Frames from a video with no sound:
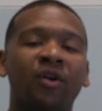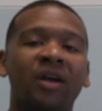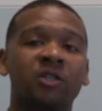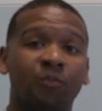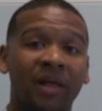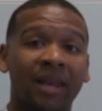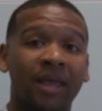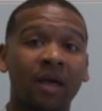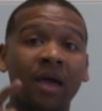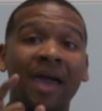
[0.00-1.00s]
they're
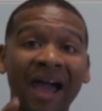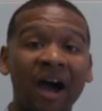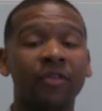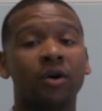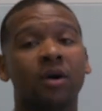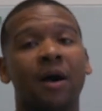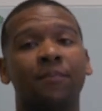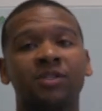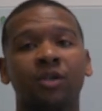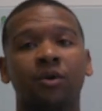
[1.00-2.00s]
explaining how they'll
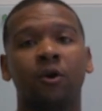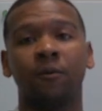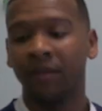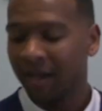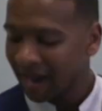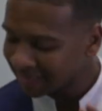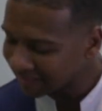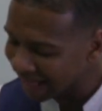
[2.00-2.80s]
accomplish the goal. And the